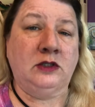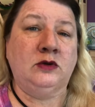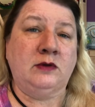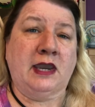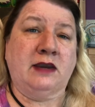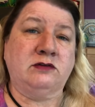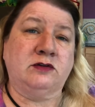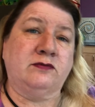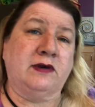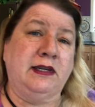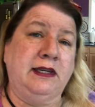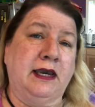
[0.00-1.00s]
You have to
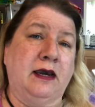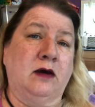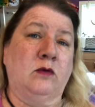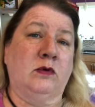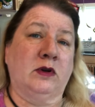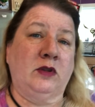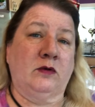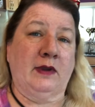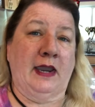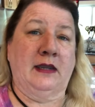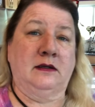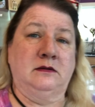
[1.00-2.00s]
find out where you're
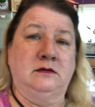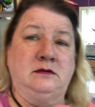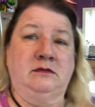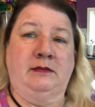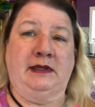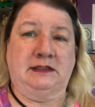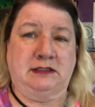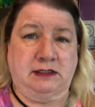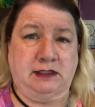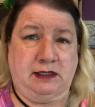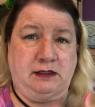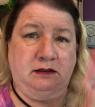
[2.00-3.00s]
at
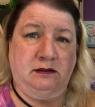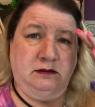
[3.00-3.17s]
mentally,